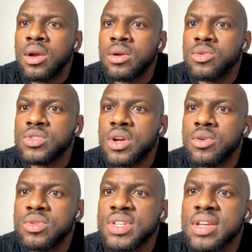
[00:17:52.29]
Rules are
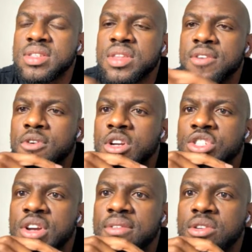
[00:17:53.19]
rules. Yes, therefore
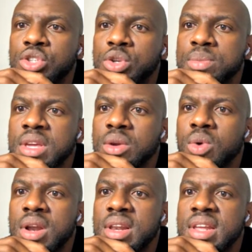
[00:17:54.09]
JFF should be
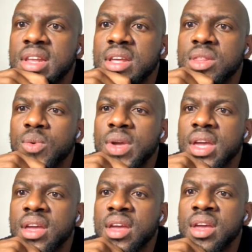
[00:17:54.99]
one leading the way.